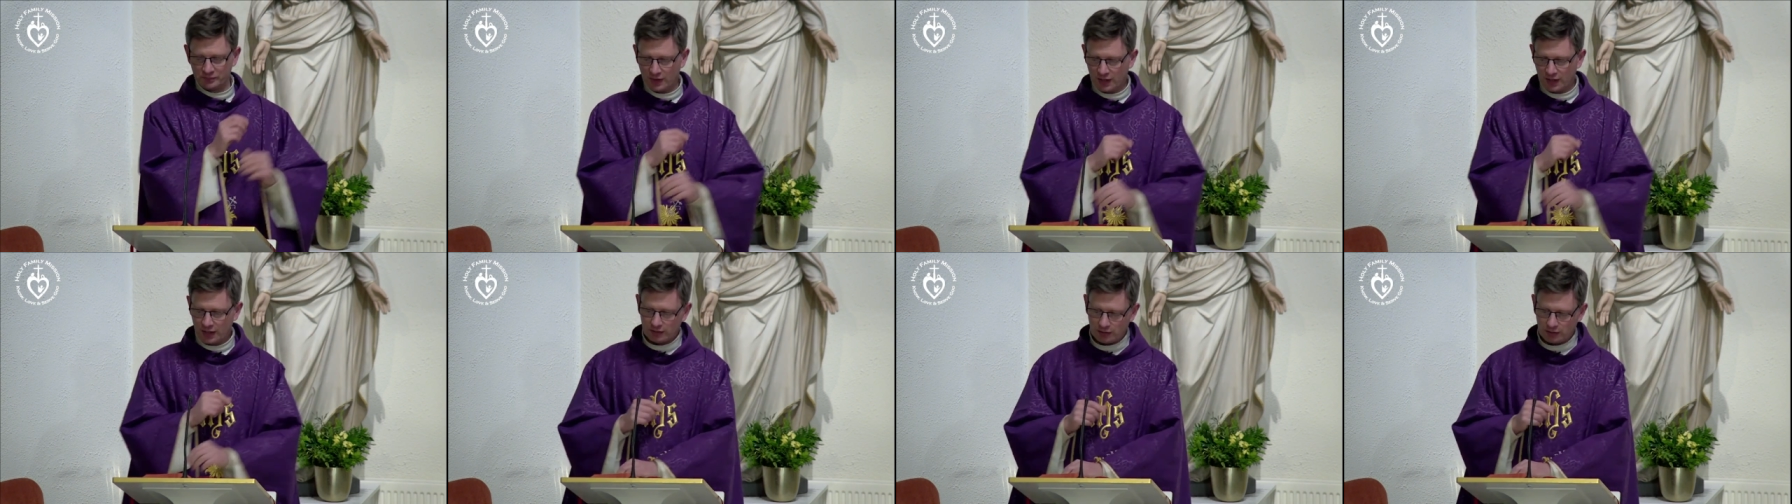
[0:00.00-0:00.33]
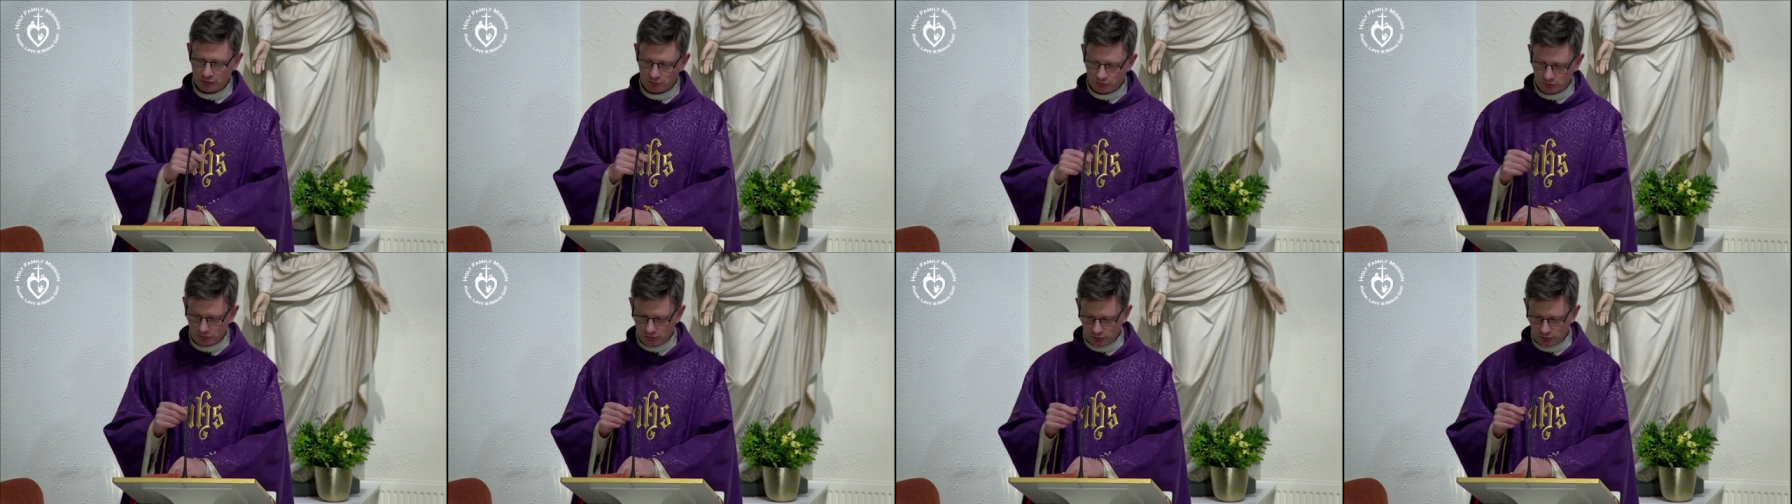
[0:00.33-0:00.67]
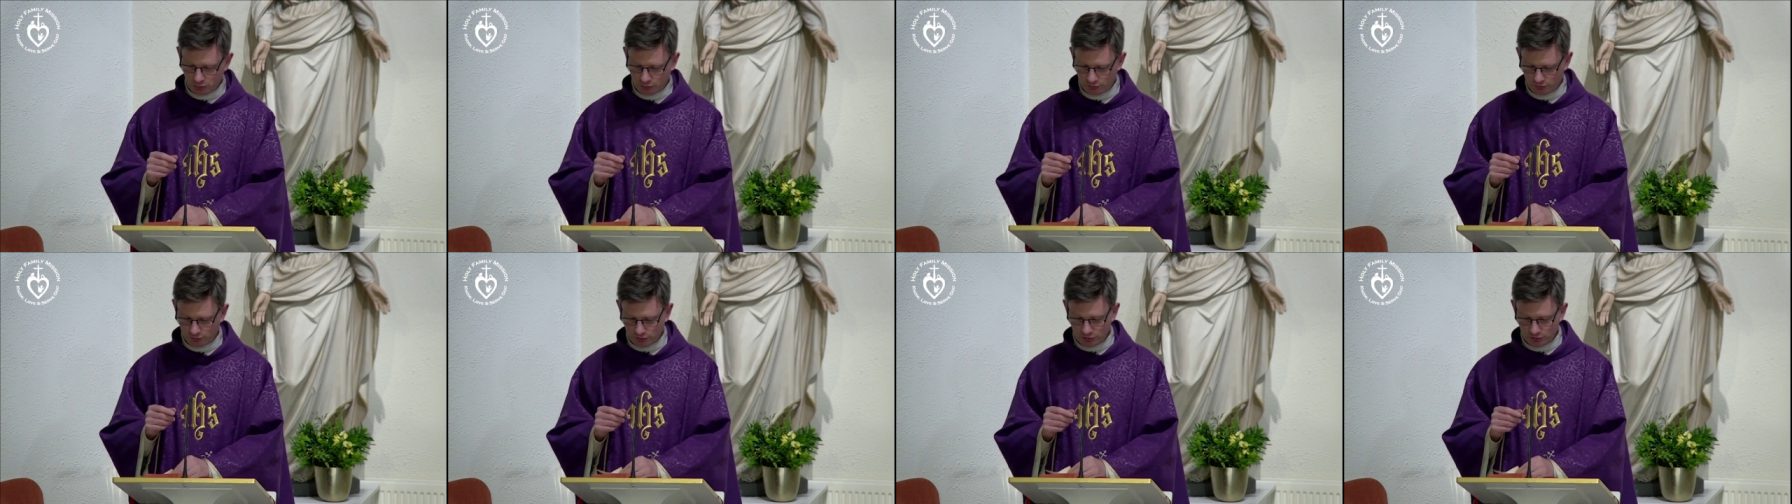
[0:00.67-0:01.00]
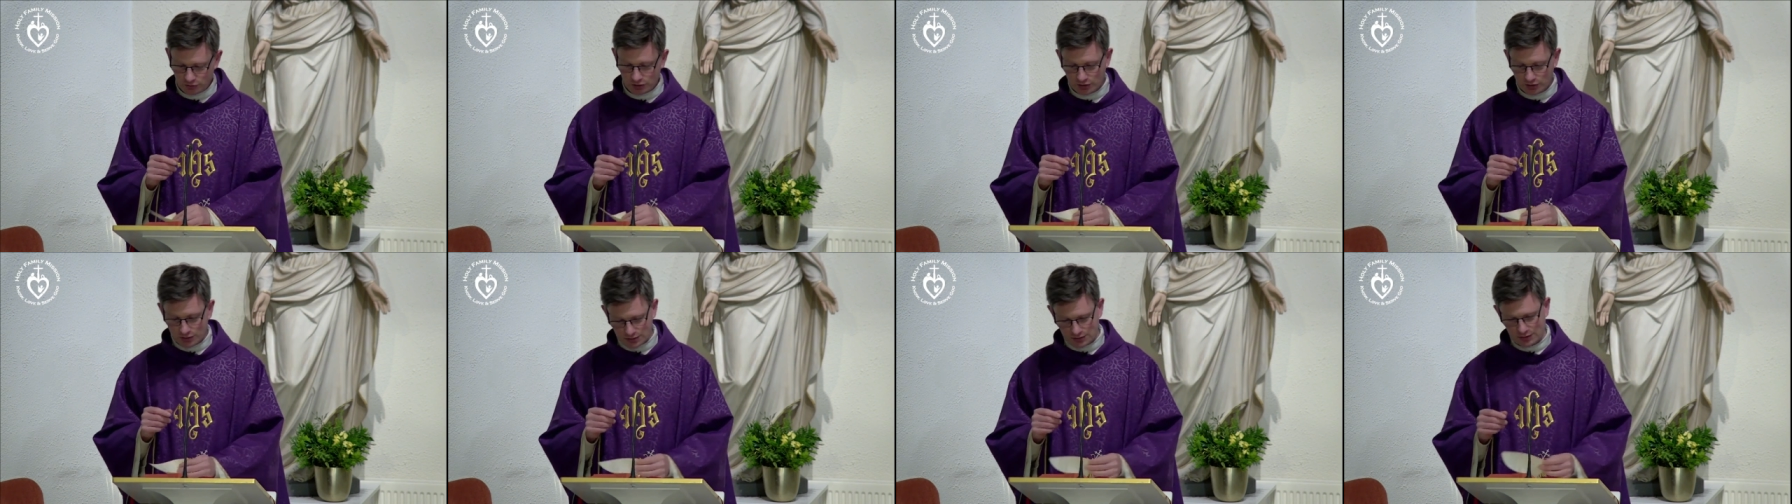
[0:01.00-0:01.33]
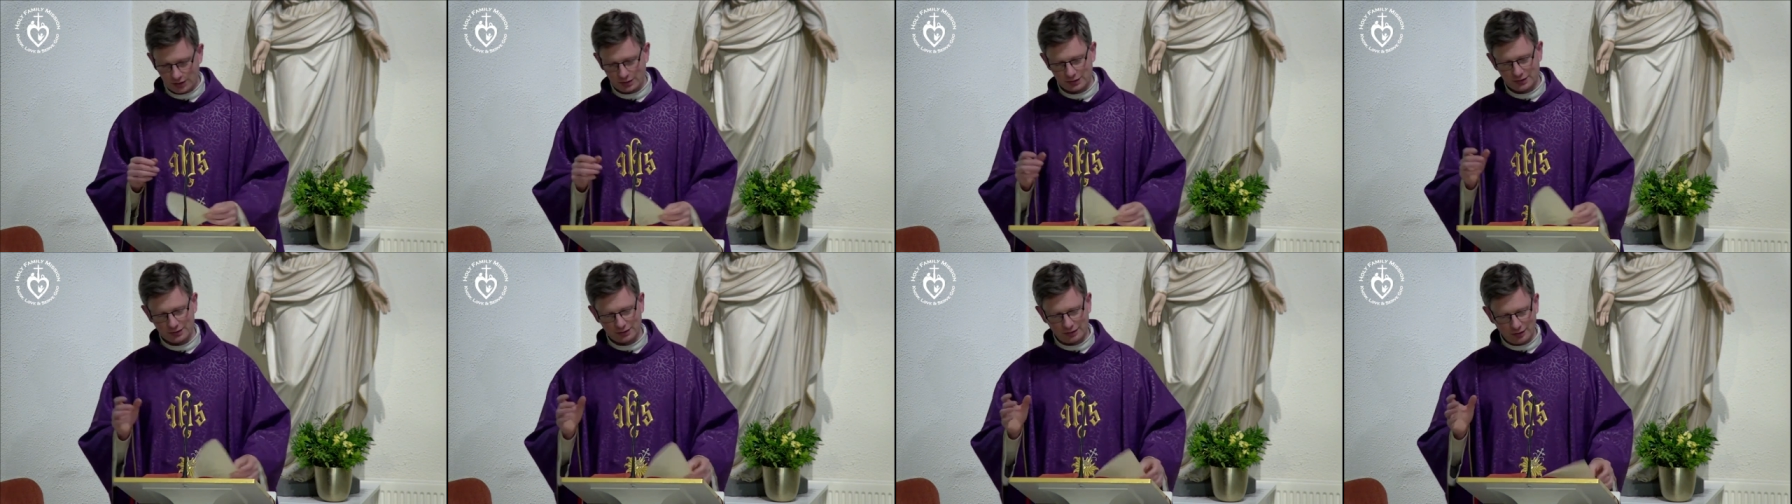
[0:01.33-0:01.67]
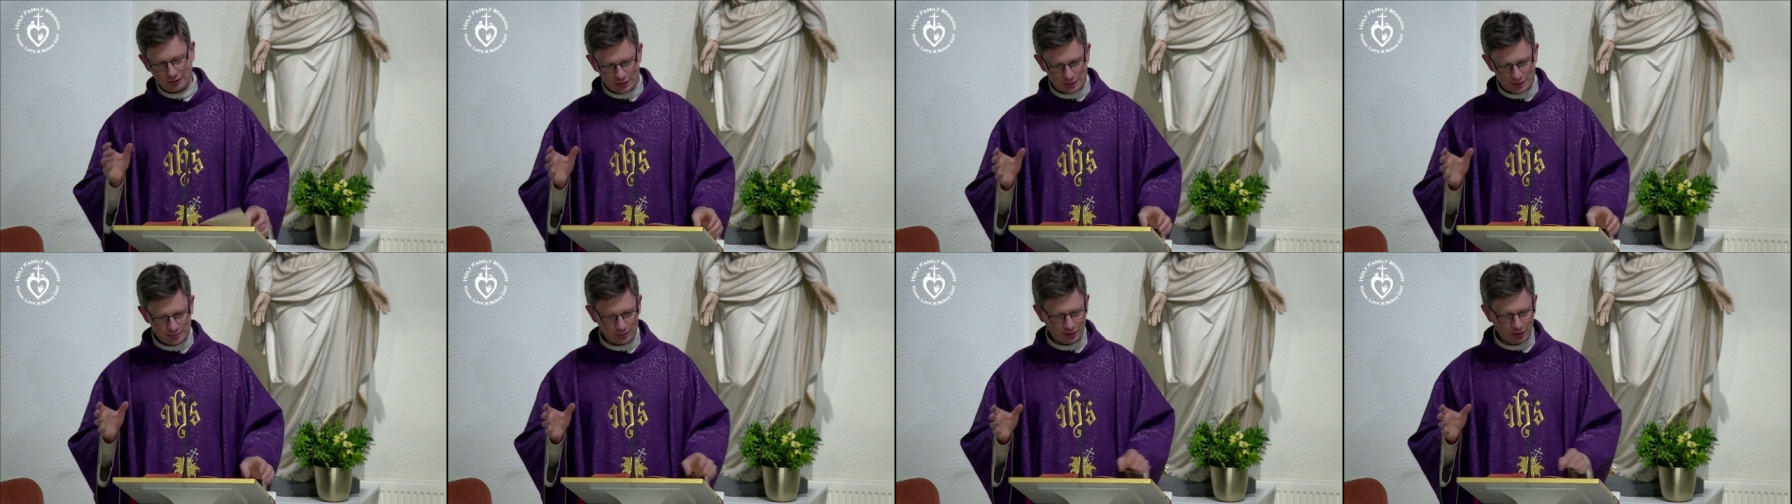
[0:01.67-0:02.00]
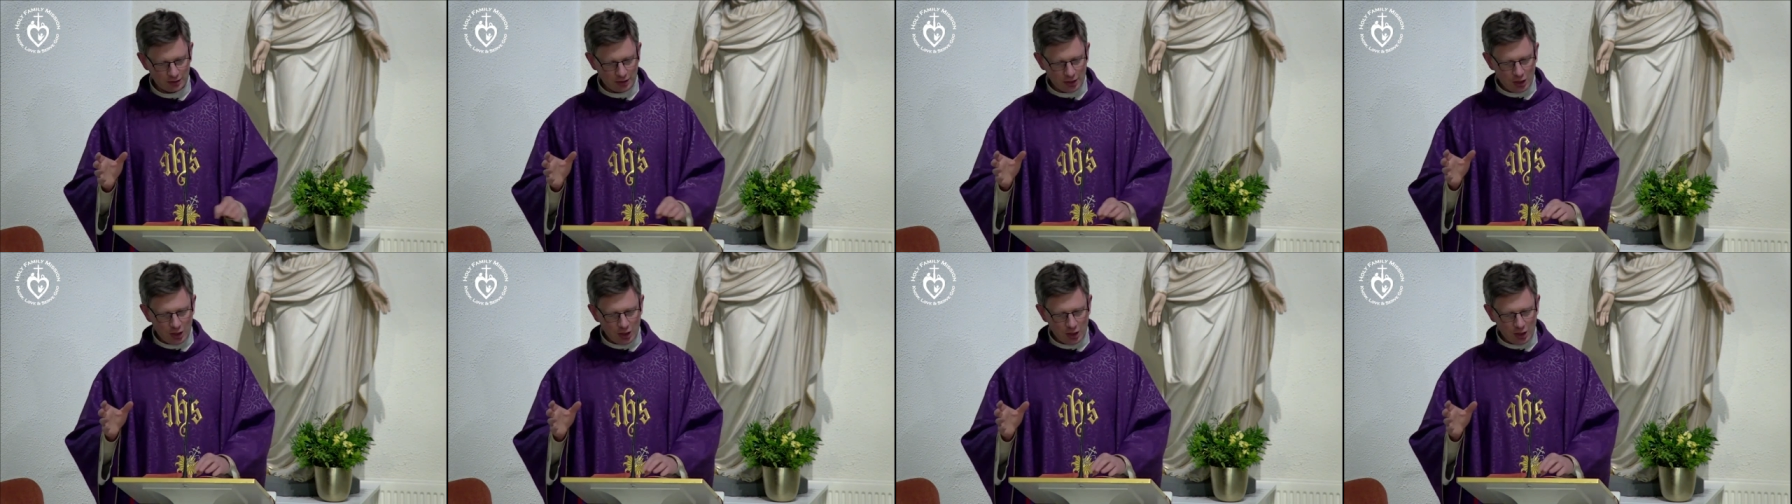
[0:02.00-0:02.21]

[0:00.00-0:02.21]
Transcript: Then you, you have Jesus then, the gospel,